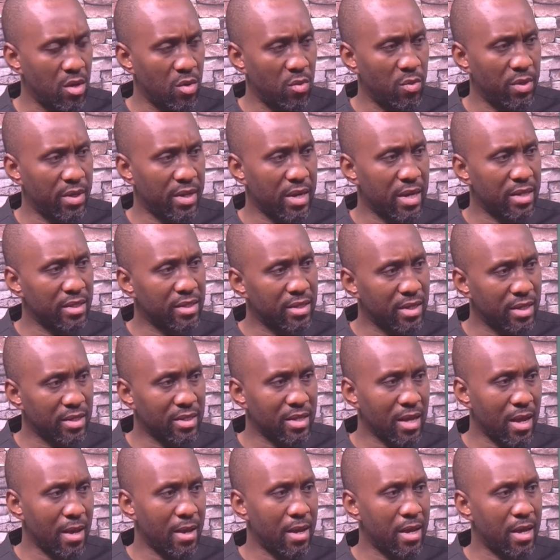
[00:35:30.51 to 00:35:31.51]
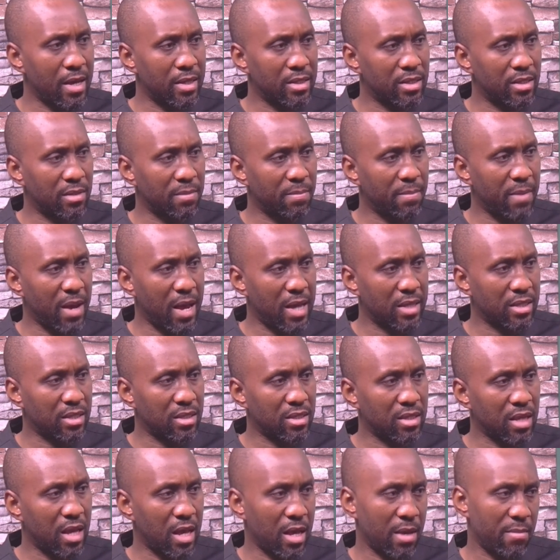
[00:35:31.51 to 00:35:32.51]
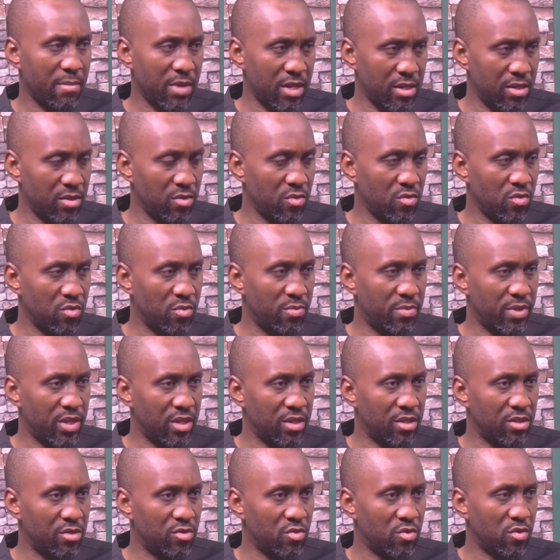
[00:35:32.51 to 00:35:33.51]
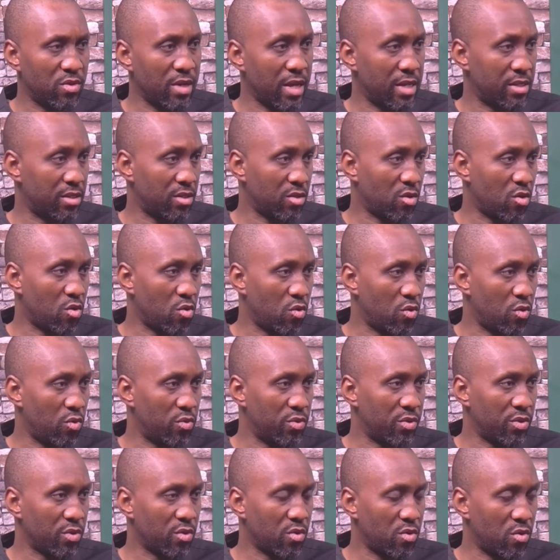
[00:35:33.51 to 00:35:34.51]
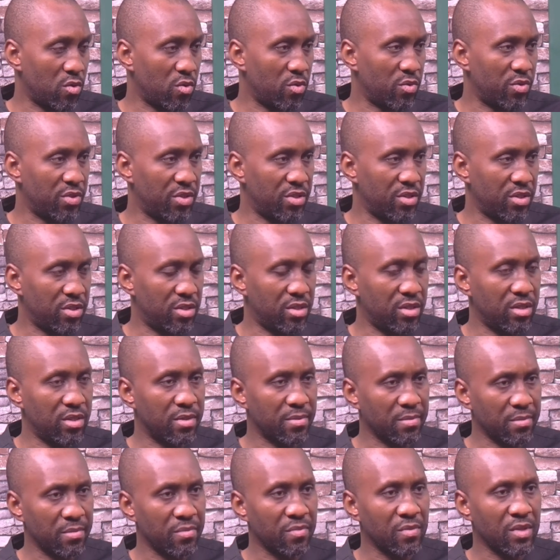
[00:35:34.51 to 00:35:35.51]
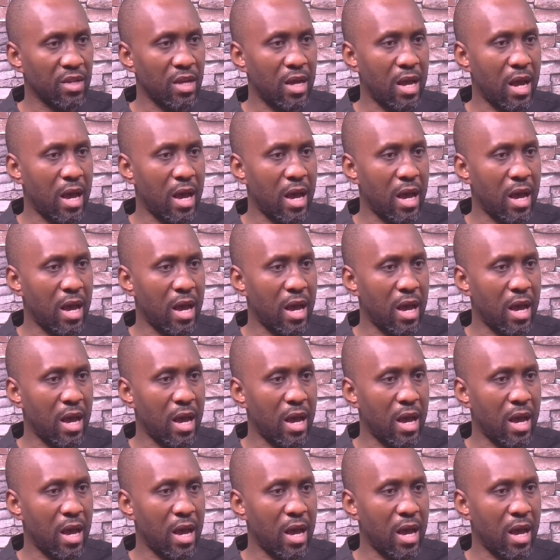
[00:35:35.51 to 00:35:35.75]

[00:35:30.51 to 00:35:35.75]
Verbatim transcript: We can take that path. Um, Enugu being known as the coal, coal city. Yes.